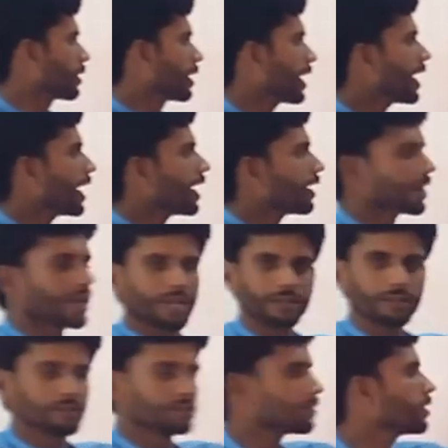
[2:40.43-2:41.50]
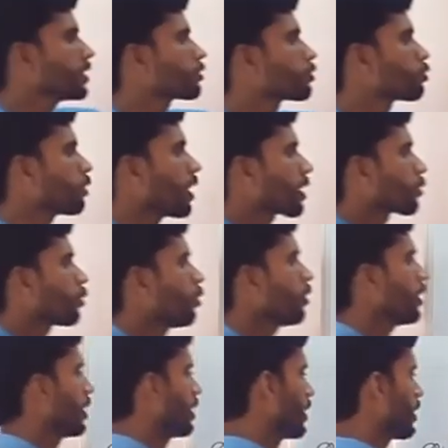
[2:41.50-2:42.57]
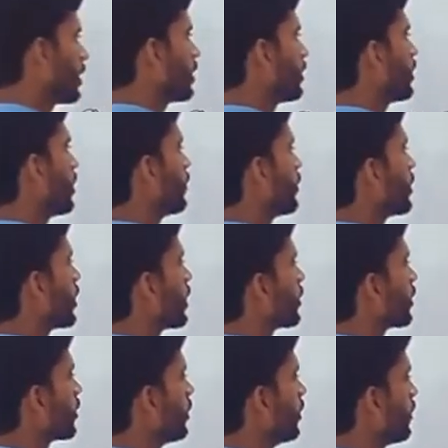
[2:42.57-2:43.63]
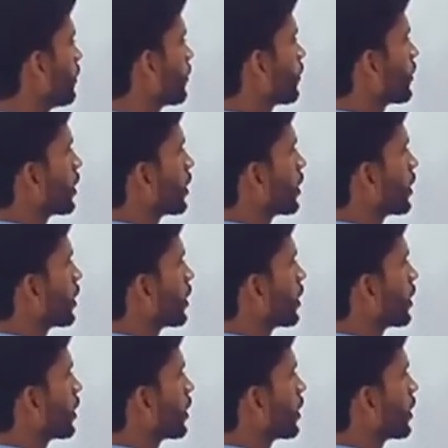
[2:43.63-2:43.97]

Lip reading: A and n, these two are called indefinite article,